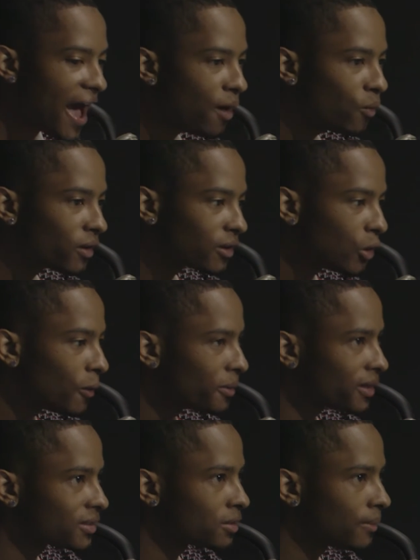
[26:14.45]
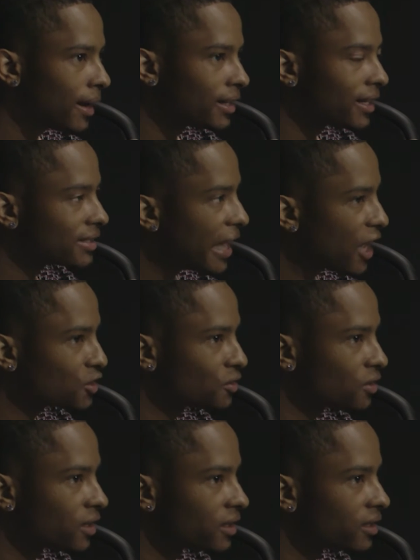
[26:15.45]
I want to go up against somebody that's actually
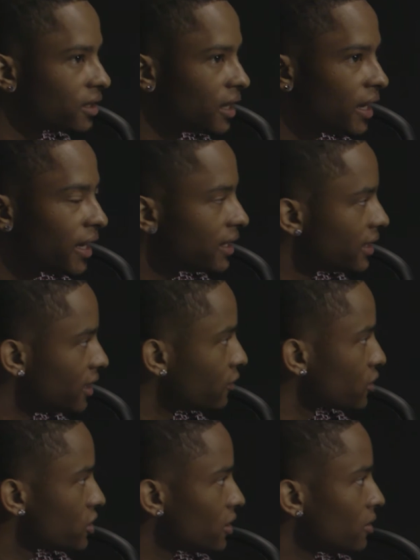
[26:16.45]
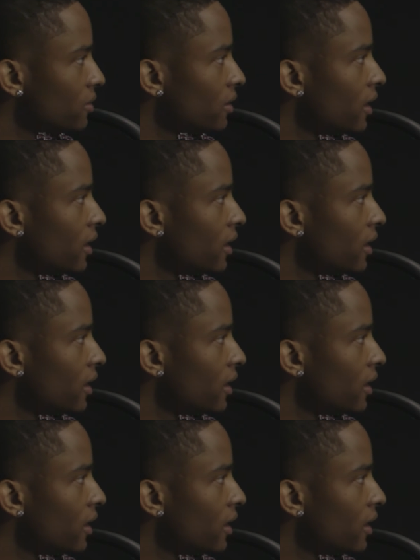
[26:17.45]
gonna give a show.